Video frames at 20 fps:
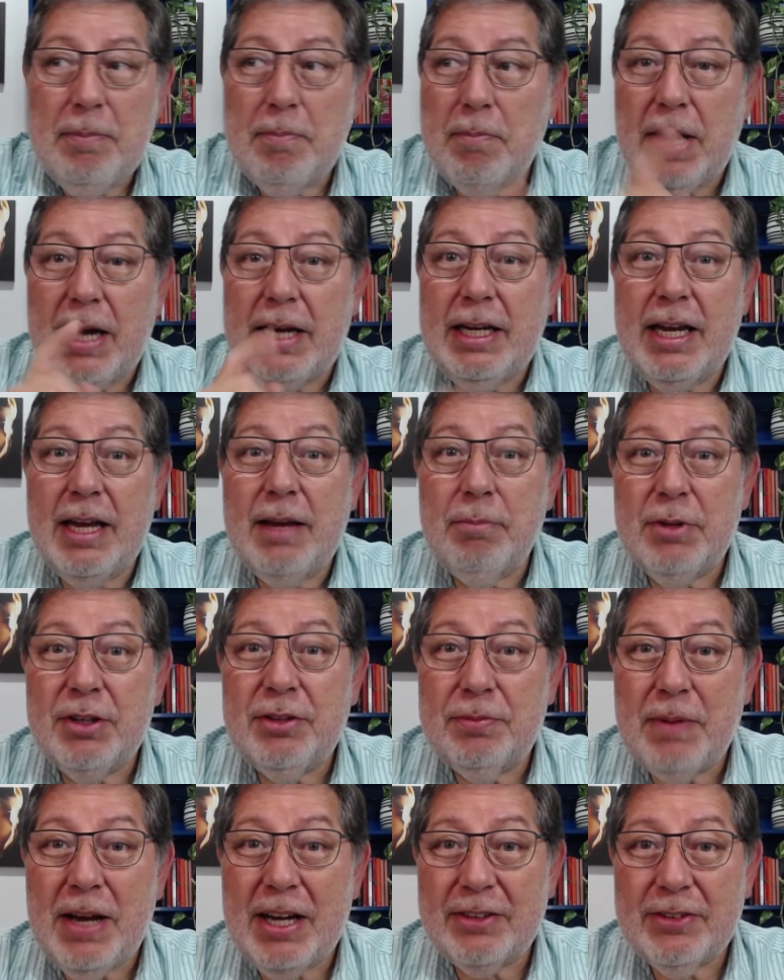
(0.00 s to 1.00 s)
My name
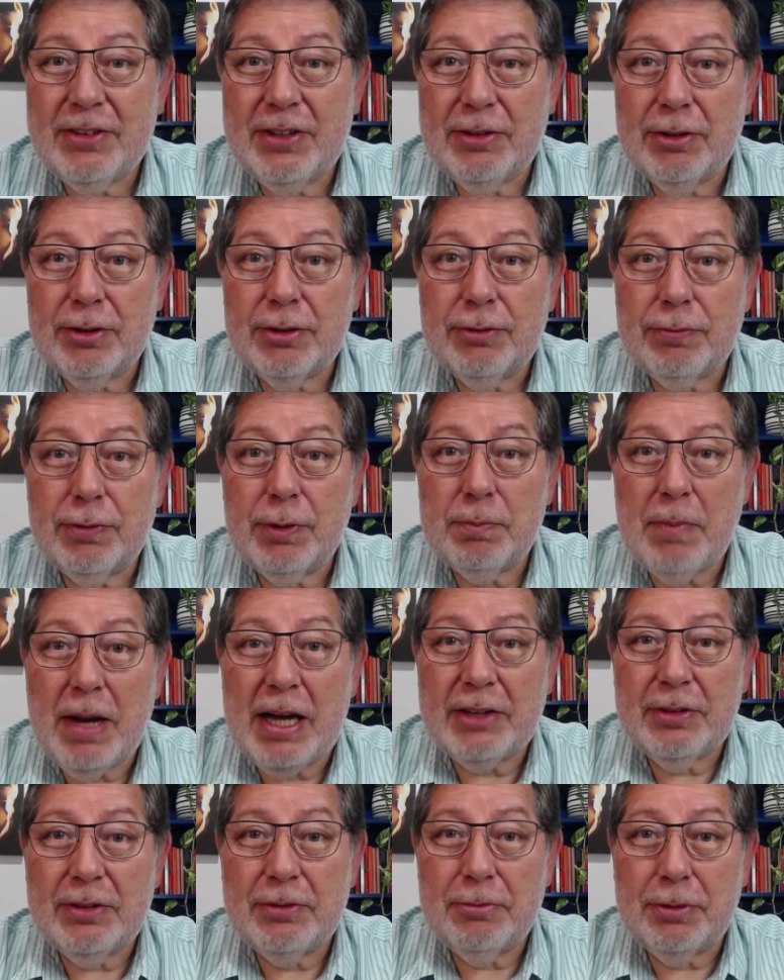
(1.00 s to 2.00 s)
is Max Quiroz from
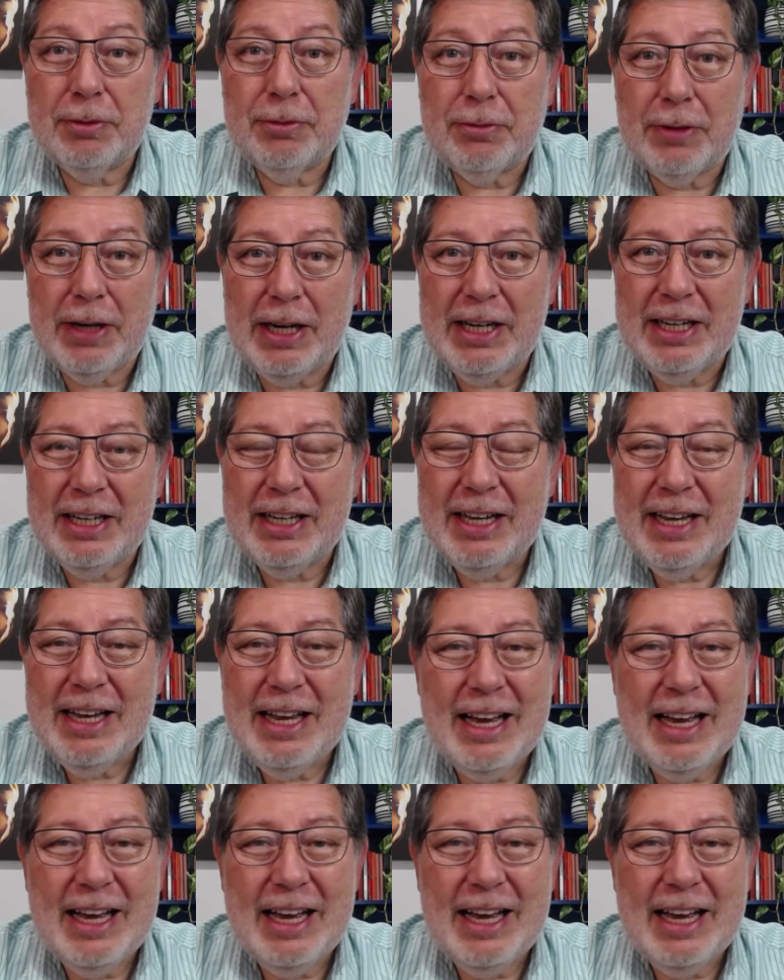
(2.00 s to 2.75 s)
Max and Ruth Training,